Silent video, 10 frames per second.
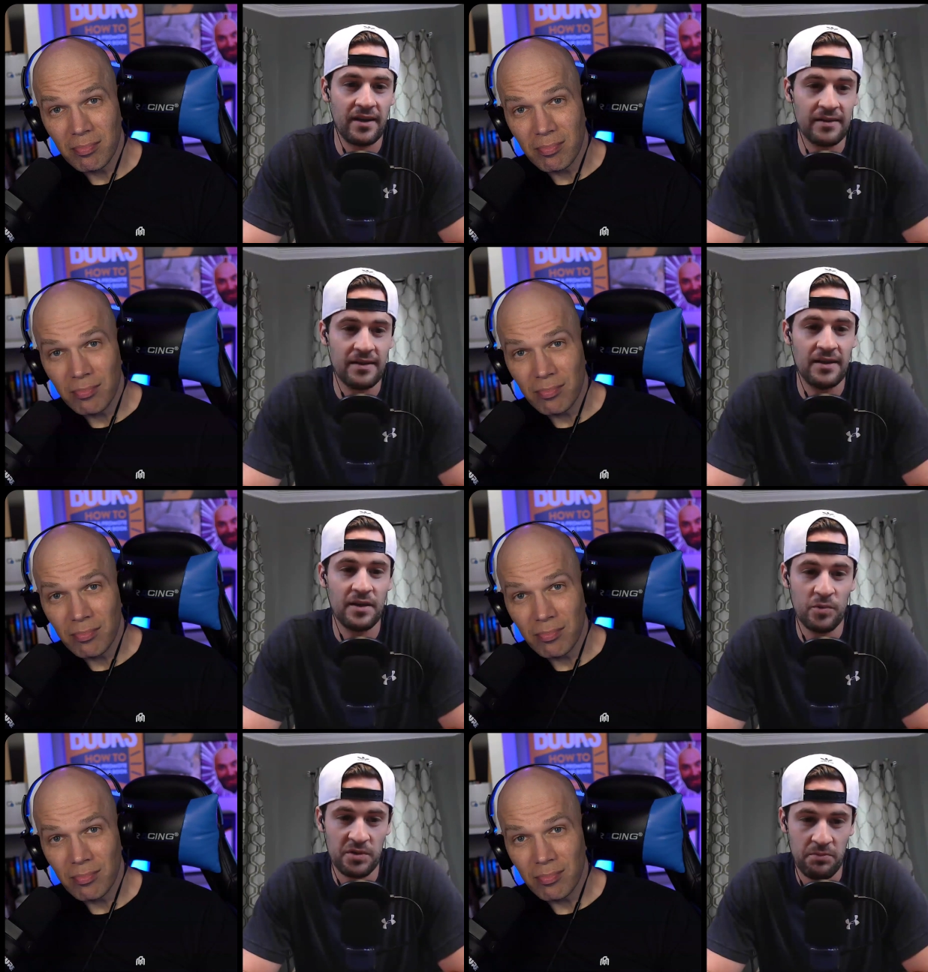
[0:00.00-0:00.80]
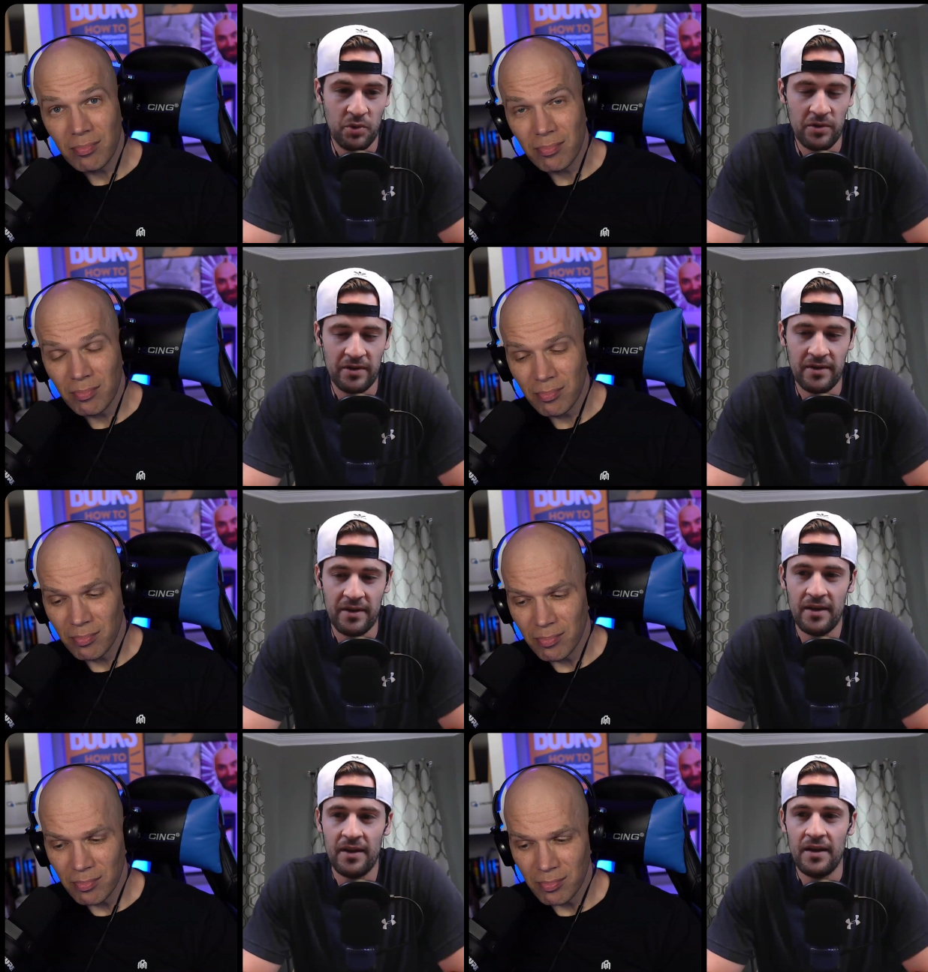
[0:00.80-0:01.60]
Speaker 1: second kid was
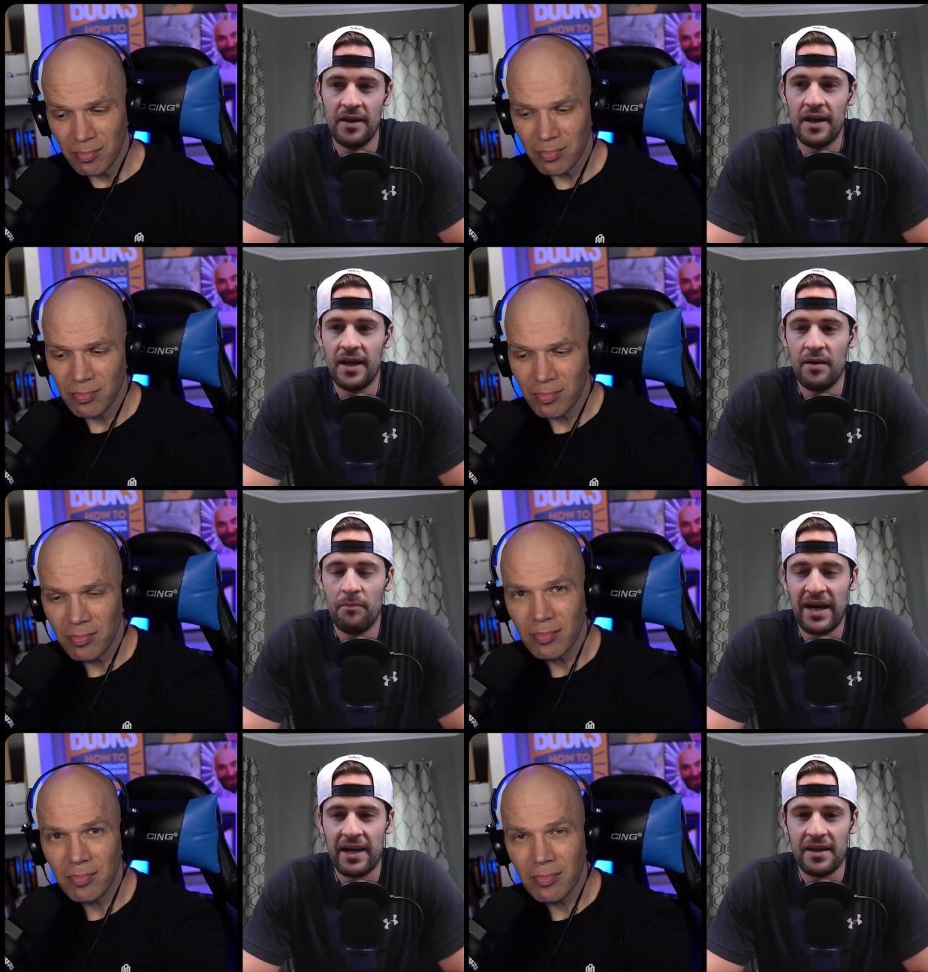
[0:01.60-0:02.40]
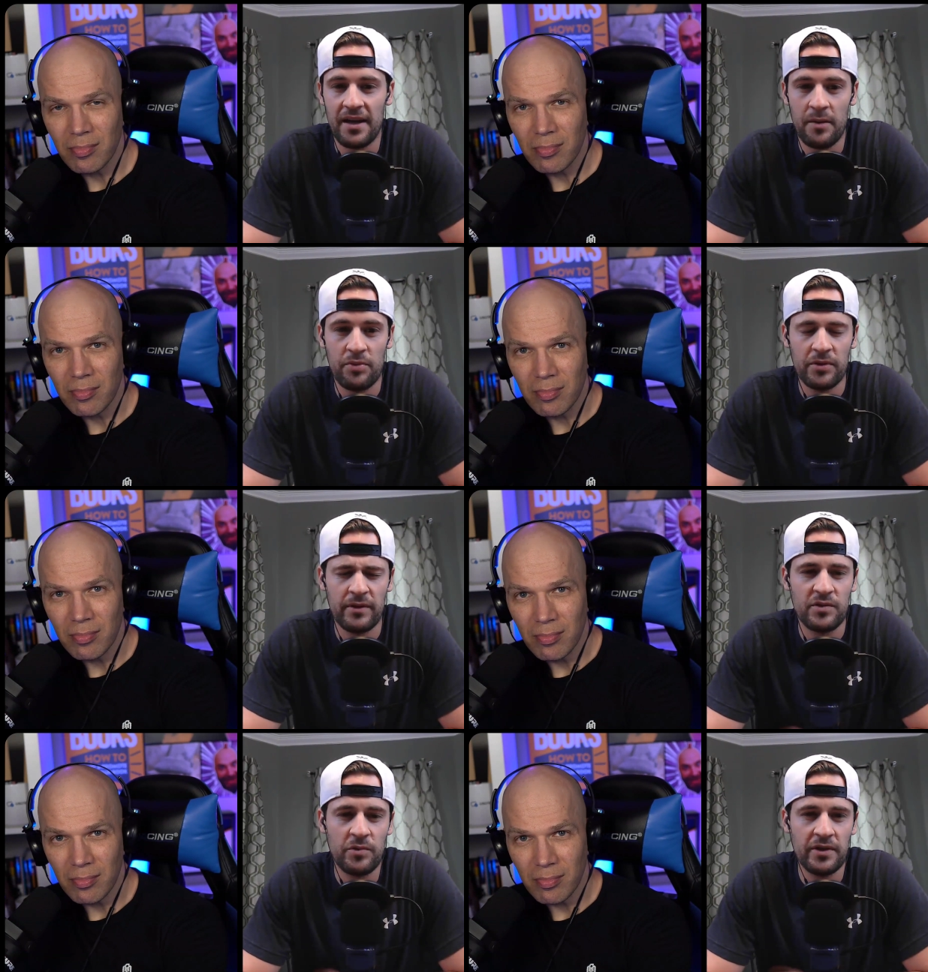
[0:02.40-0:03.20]
born. Back in
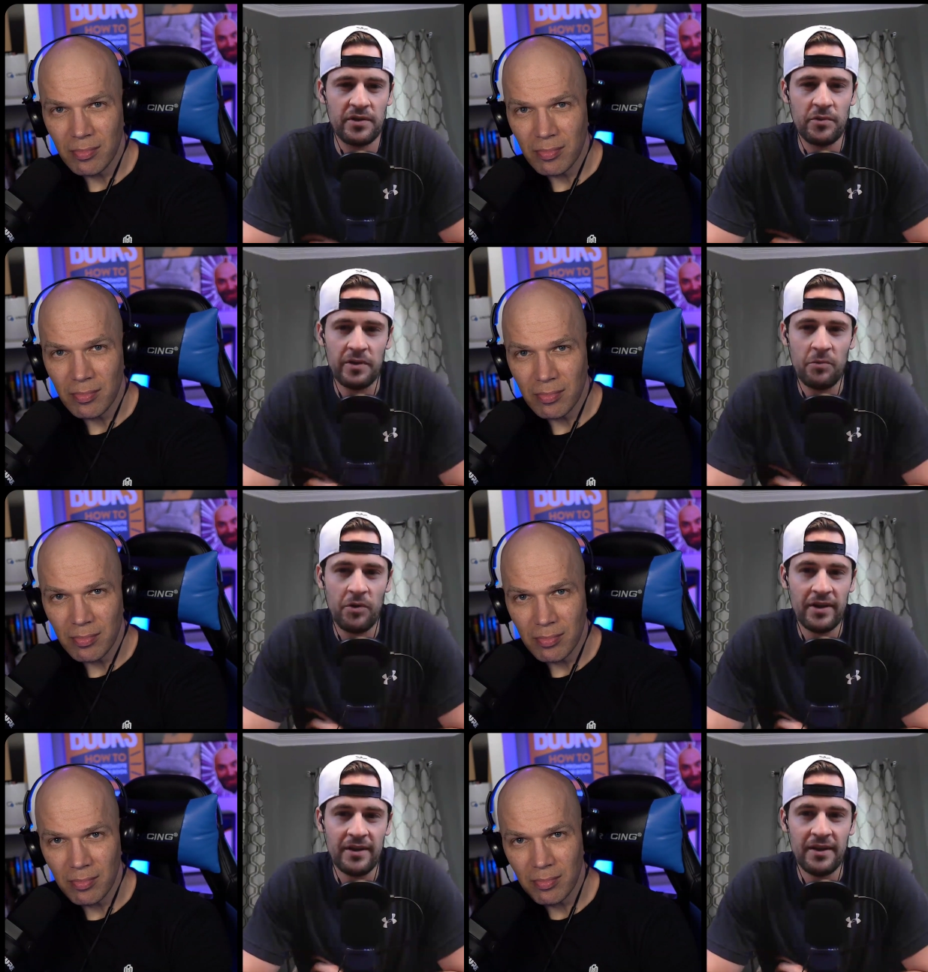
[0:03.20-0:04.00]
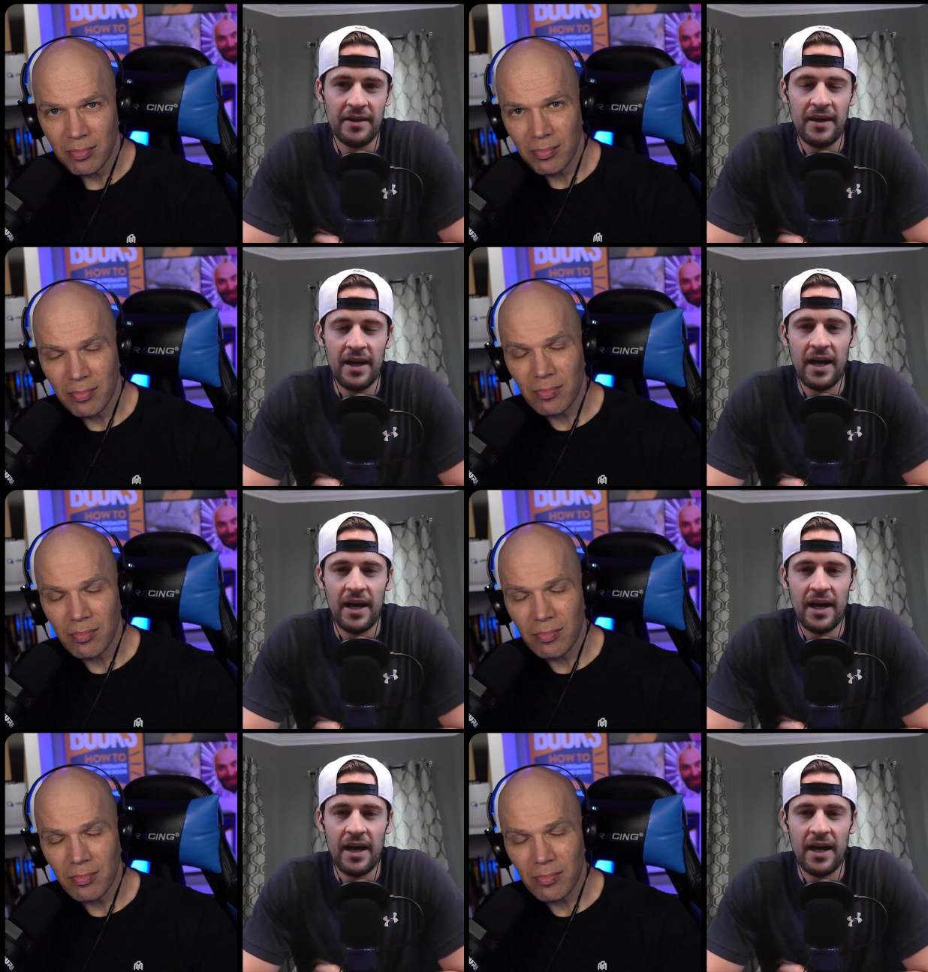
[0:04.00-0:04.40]
April of 2021.